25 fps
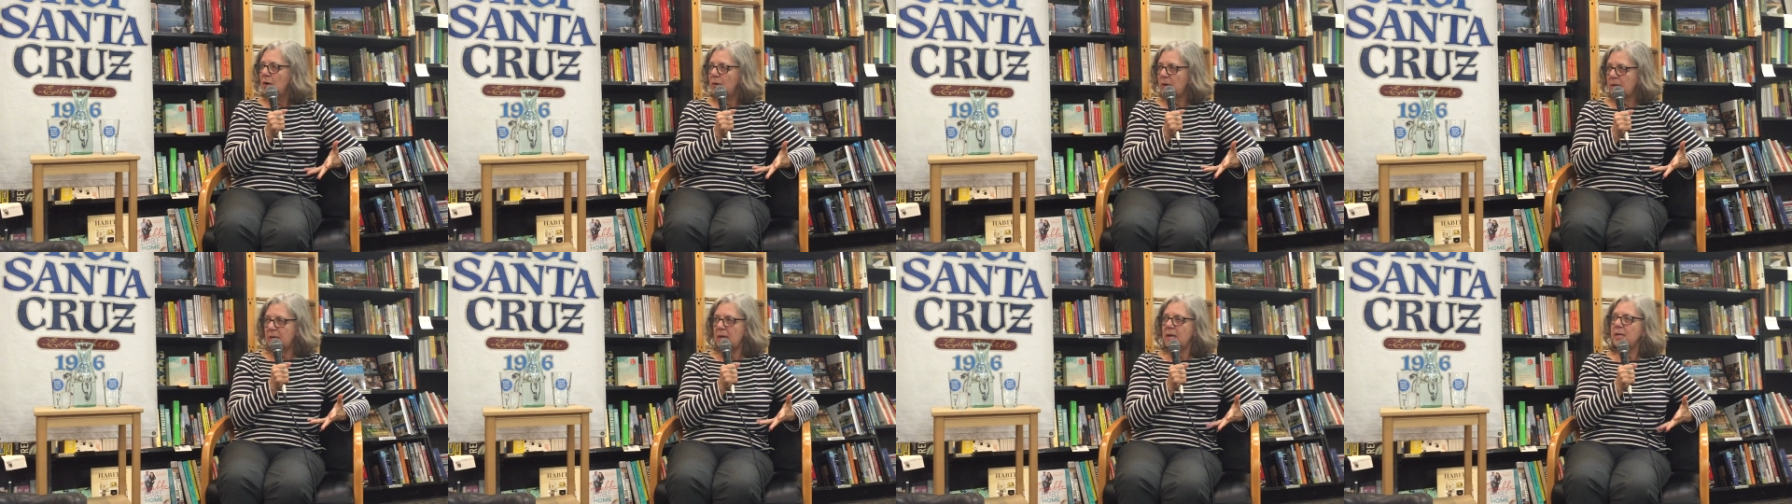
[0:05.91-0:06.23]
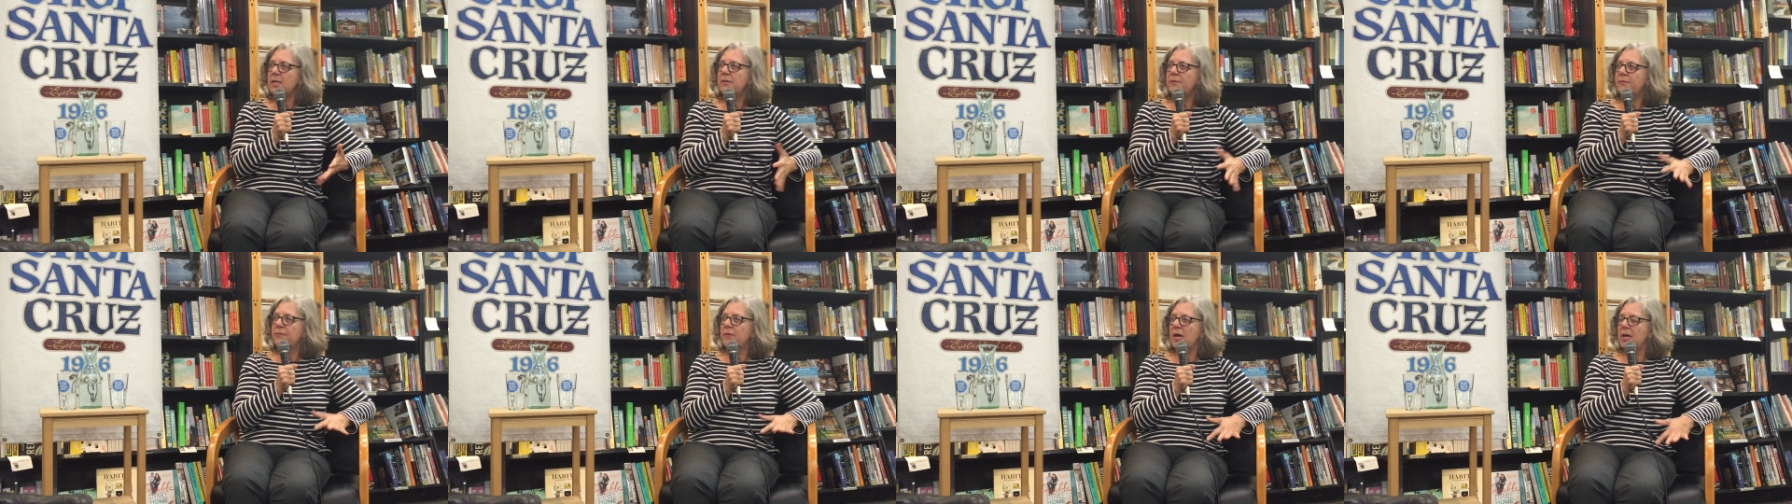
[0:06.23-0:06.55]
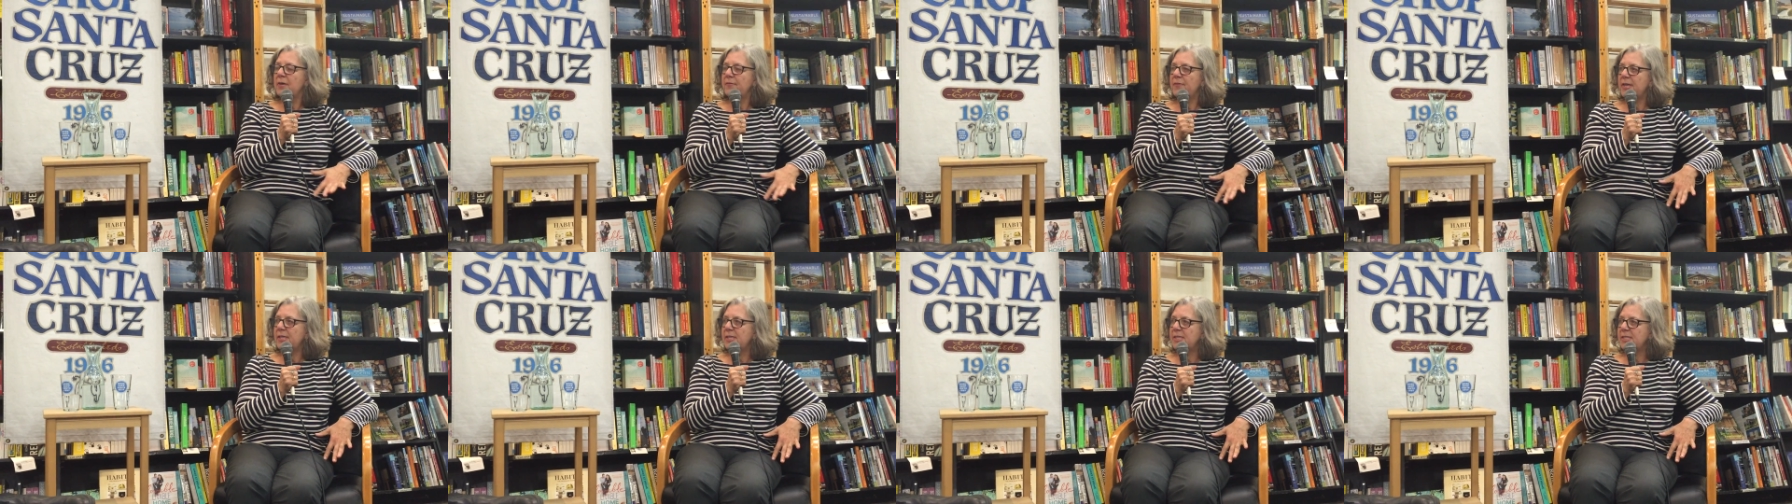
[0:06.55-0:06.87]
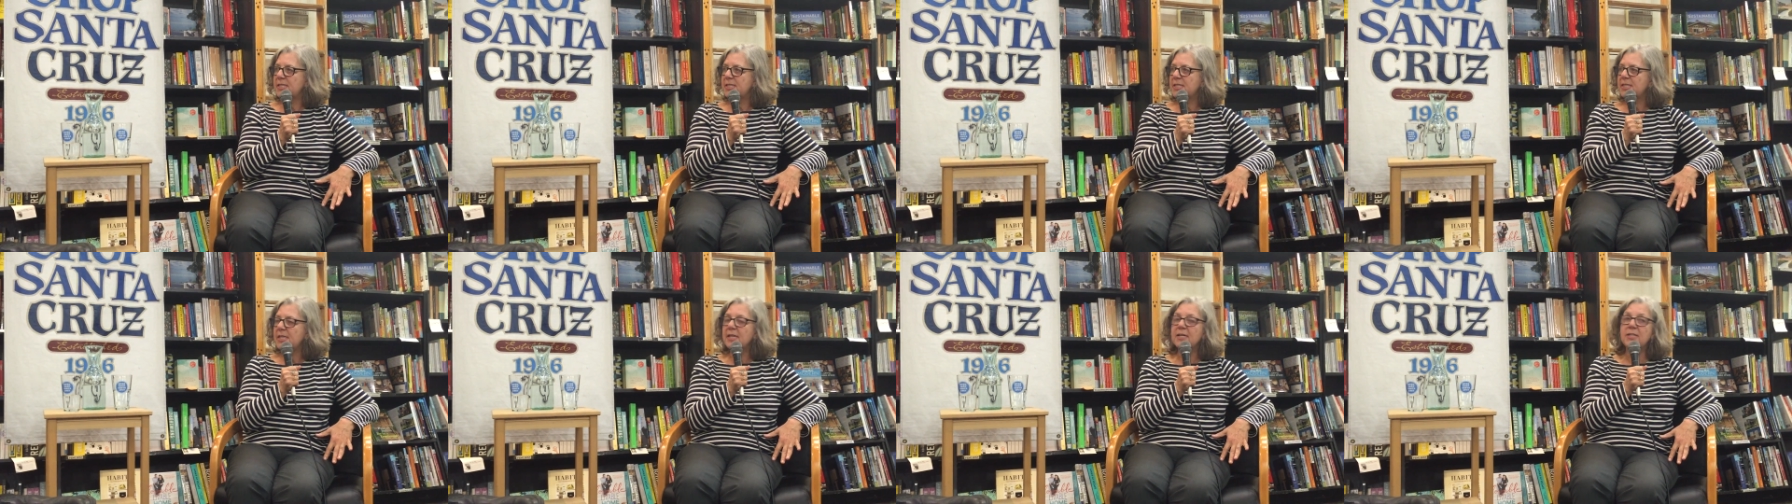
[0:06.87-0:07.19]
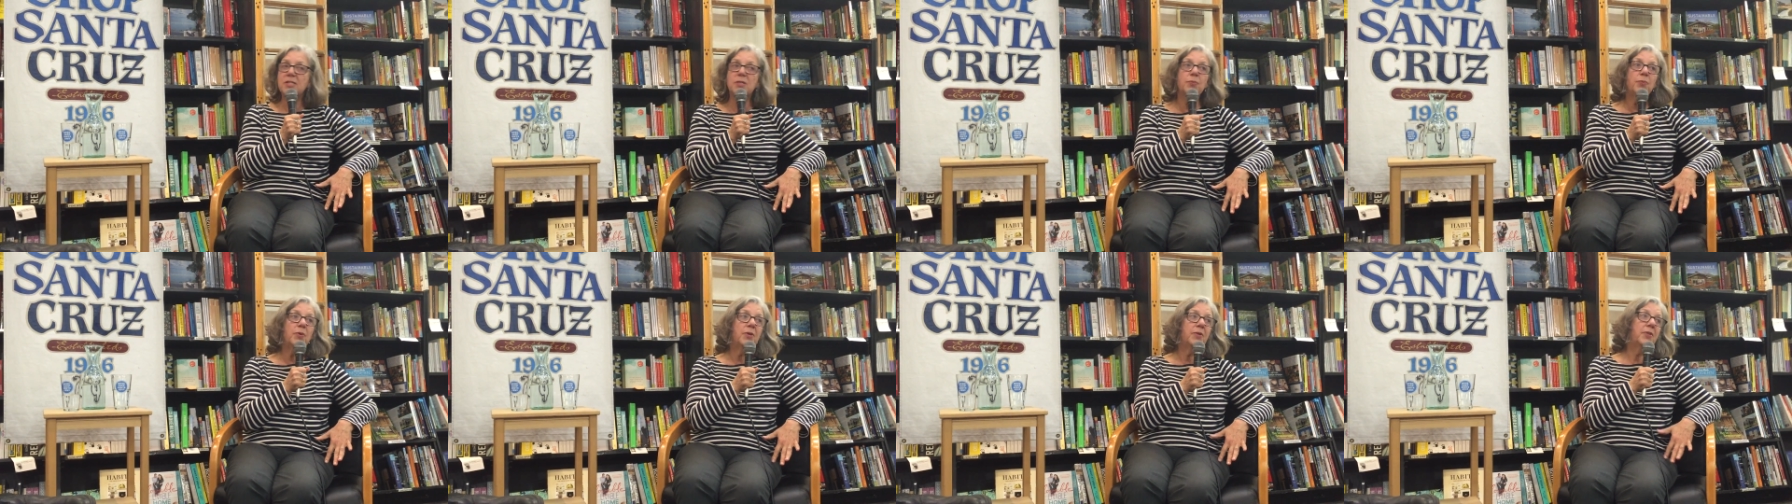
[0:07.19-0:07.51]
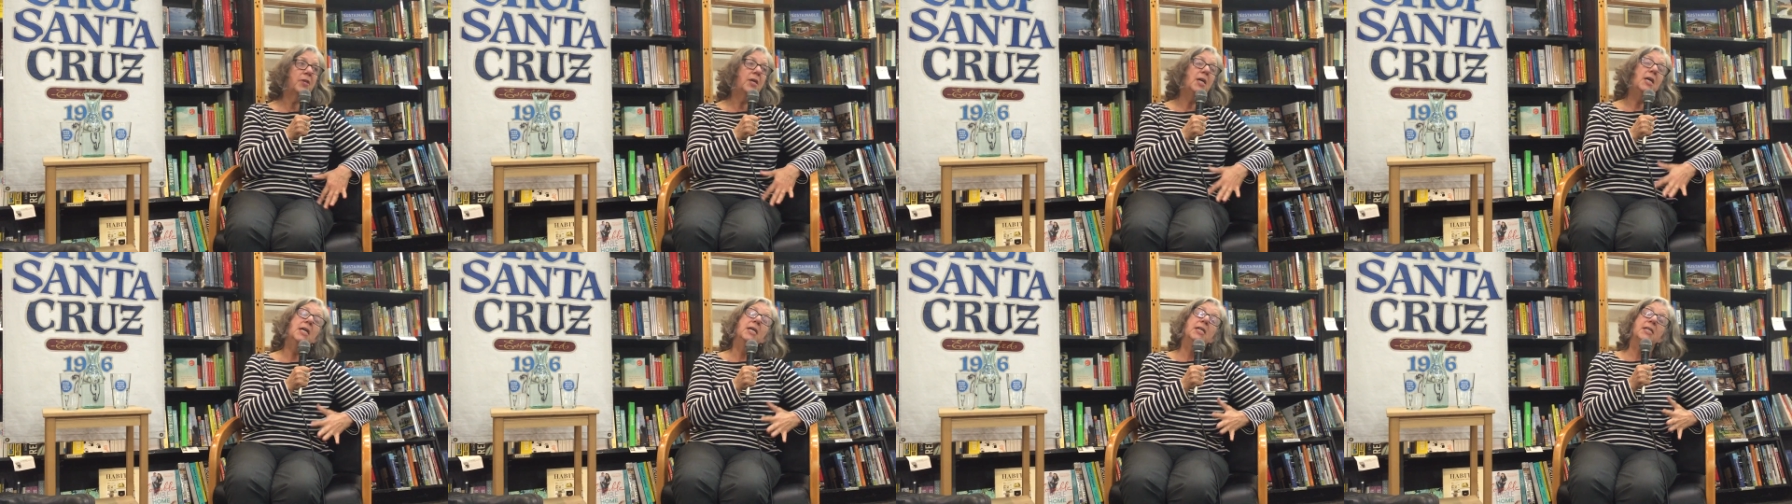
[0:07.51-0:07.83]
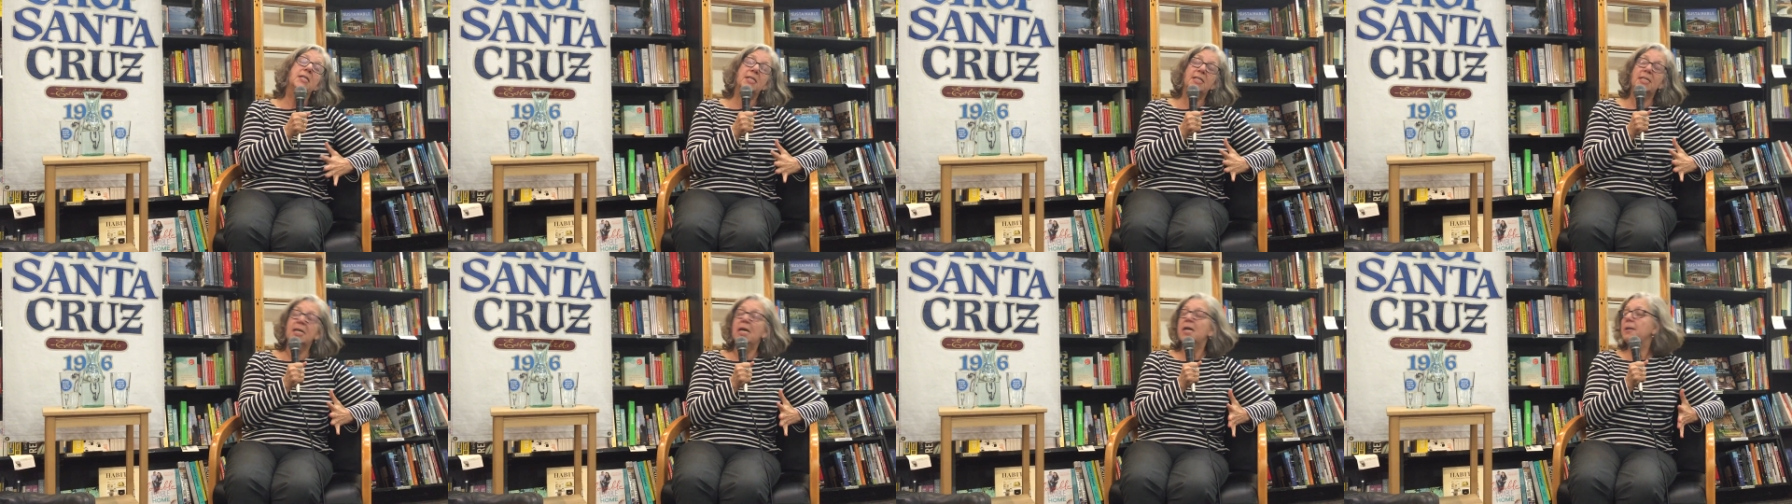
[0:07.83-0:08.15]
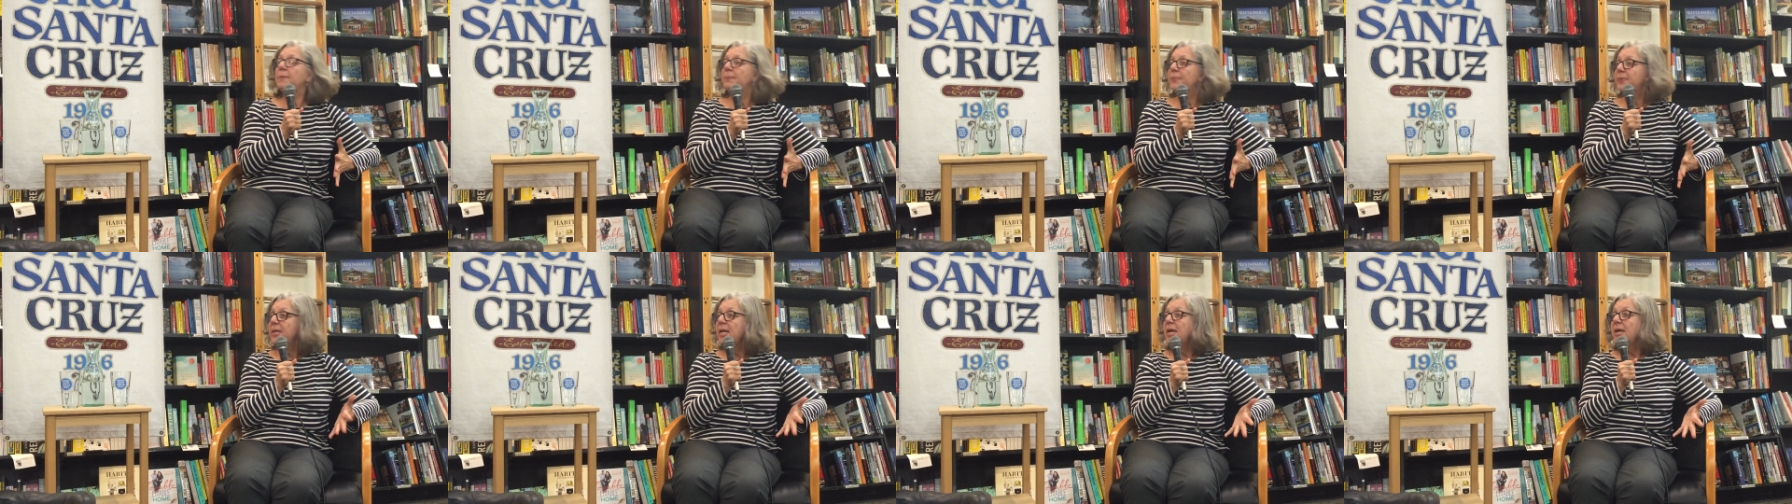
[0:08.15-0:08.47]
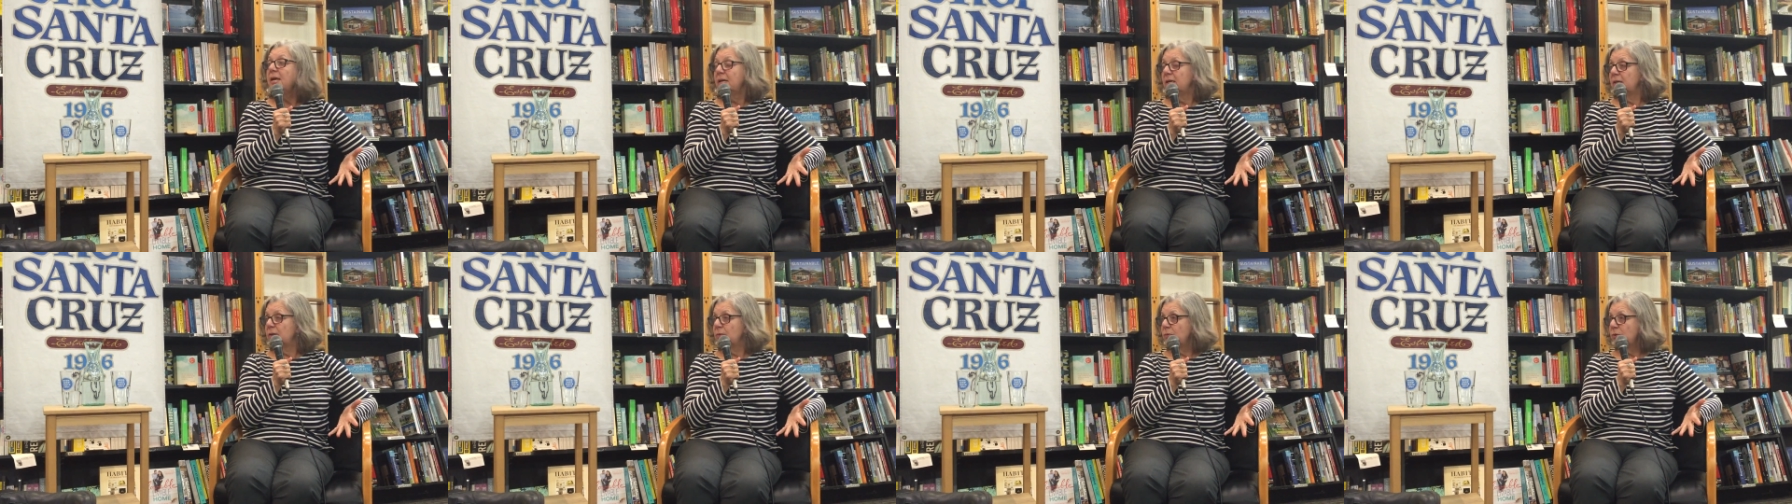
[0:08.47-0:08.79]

around 85, 86 hmm. with Stay Up Late,